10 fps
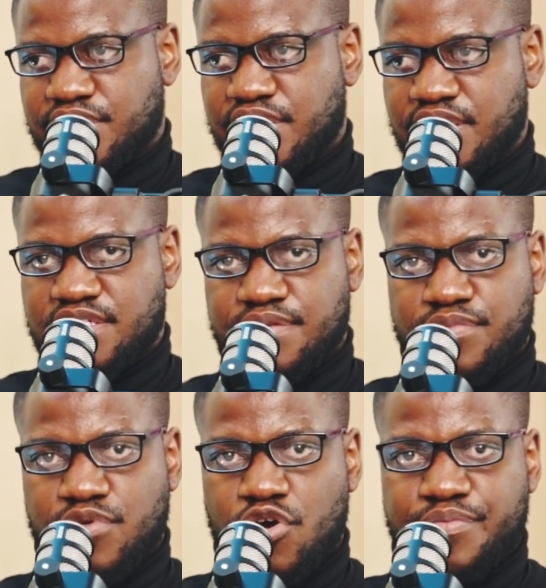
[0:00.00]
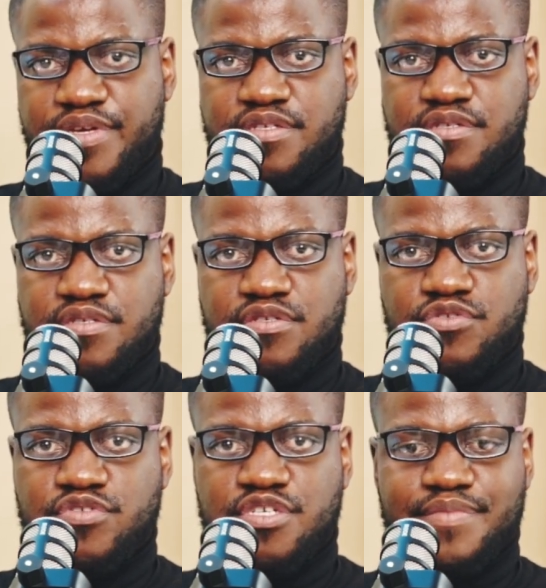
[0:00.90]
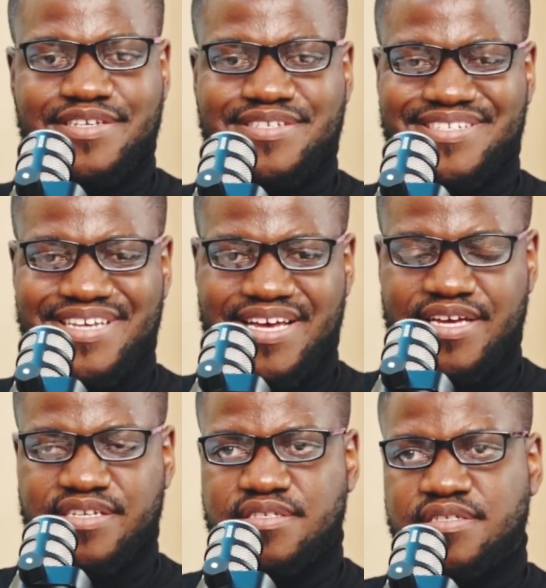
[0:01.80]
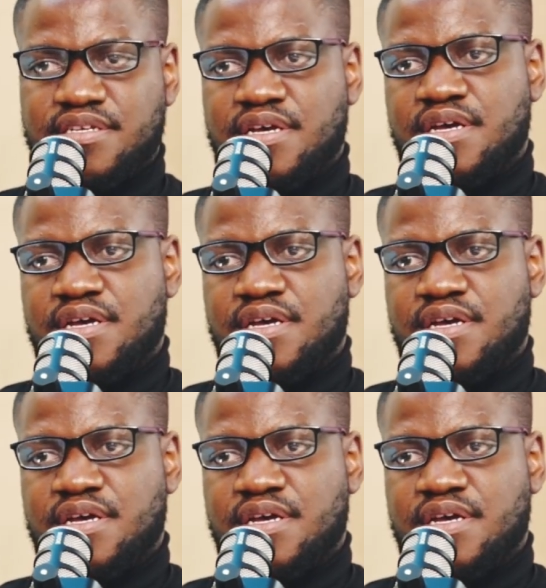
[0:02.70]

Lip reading: get some hobbies, do some exercise,